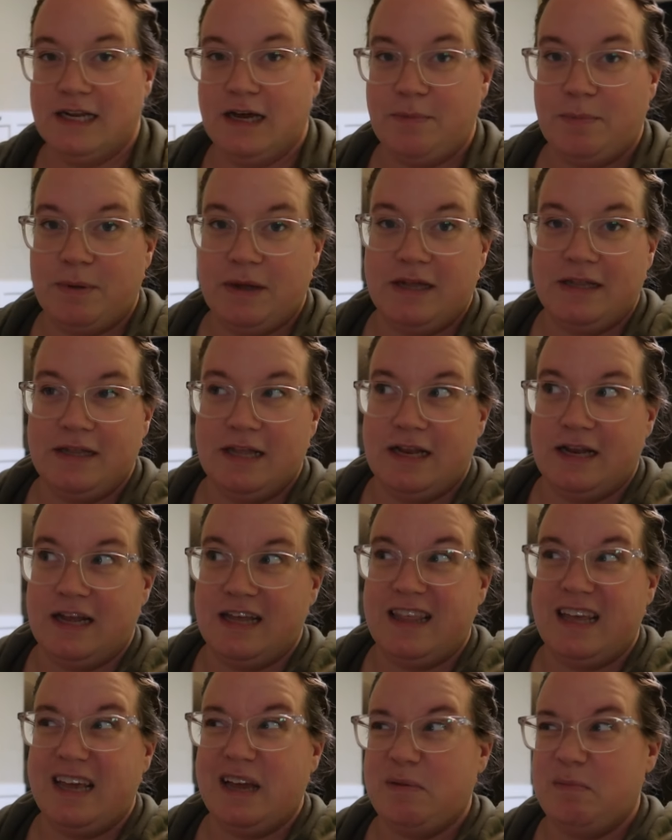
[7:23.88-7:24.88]
up, and then I
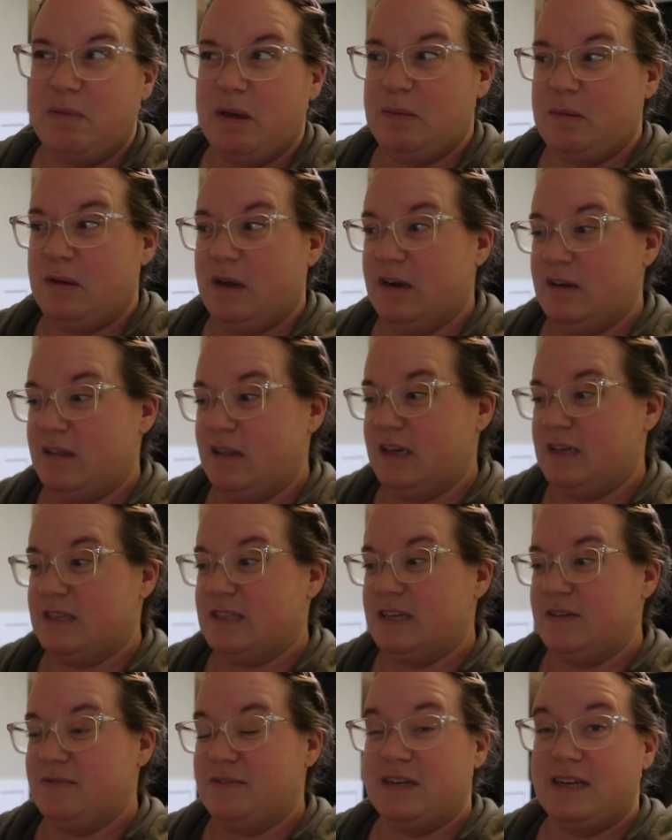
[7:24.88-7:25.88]
think maybe our
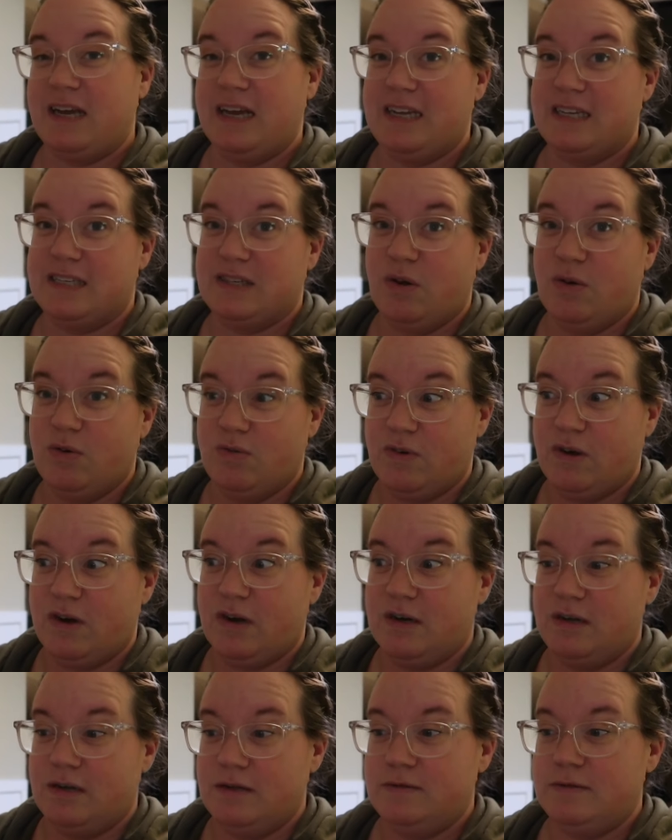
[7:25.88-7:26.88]
Thanksgiving night is over.
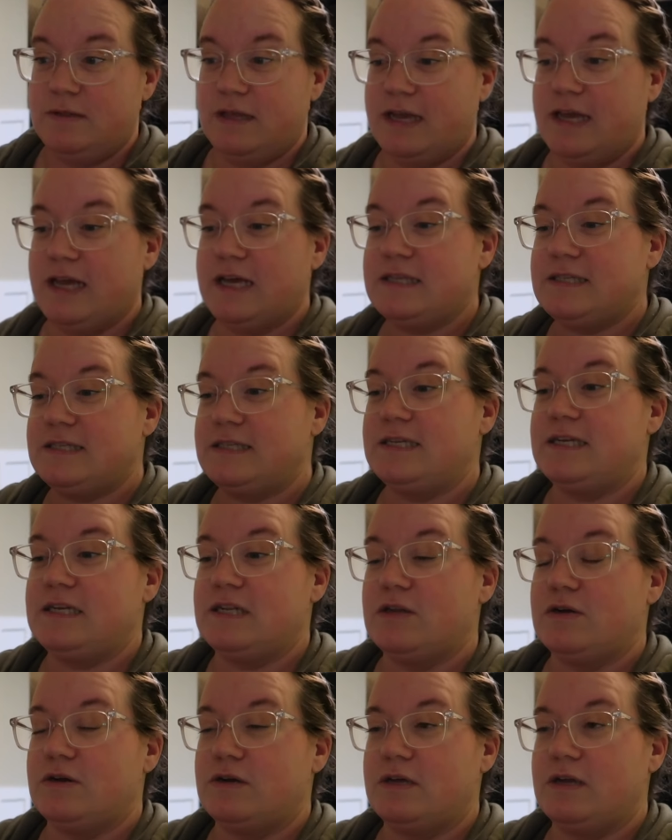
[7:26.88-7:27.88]
The kids did
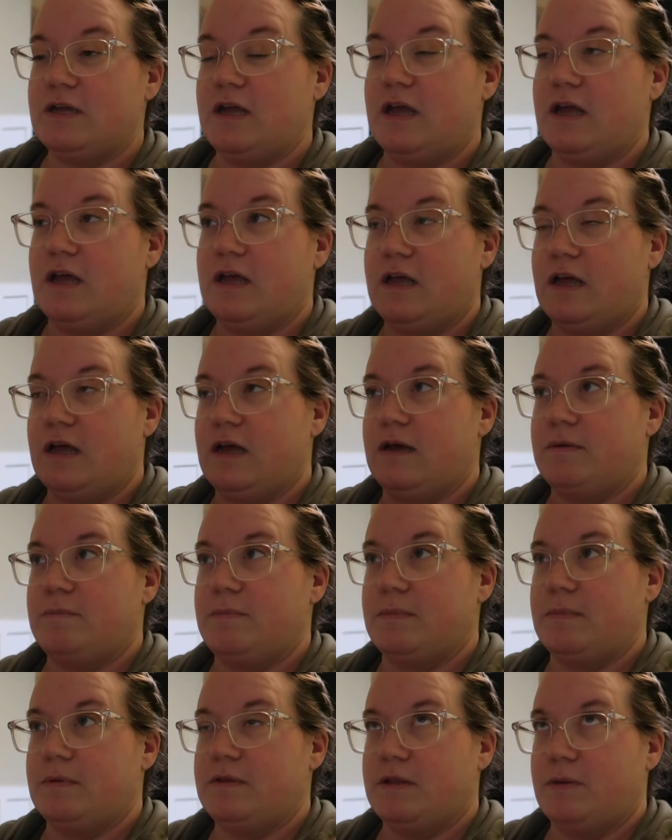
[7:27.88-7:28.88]
learn
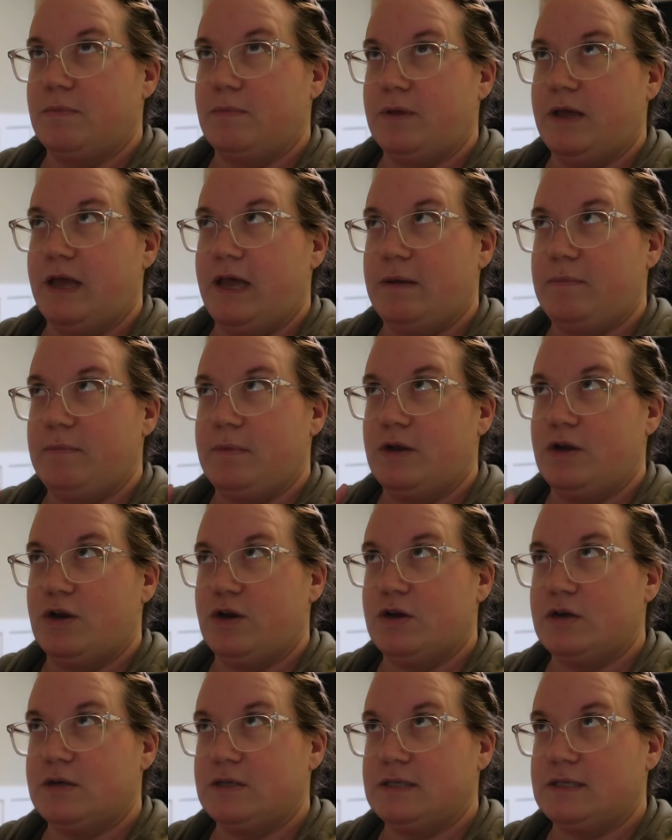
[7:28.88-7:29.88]
um, the game
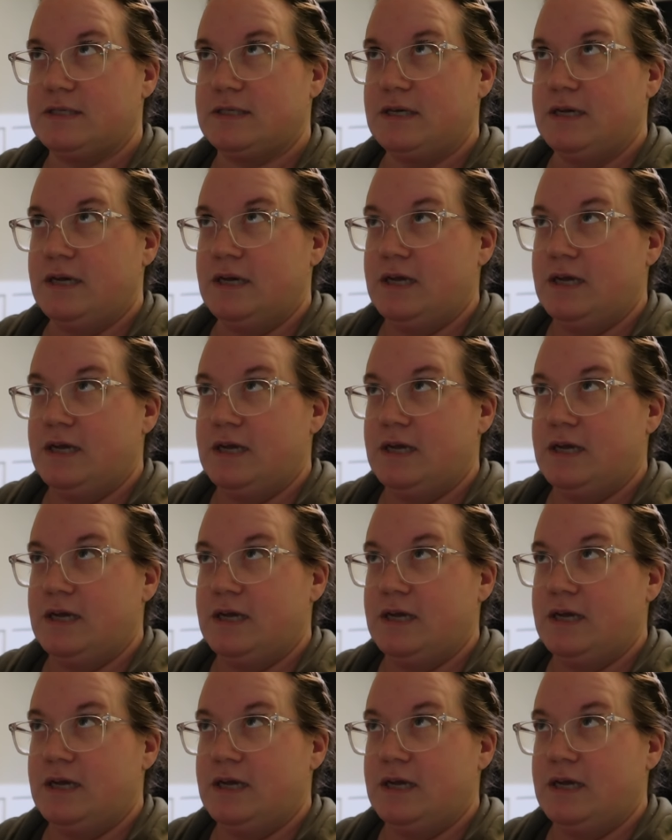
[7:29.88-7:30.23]
Nerds.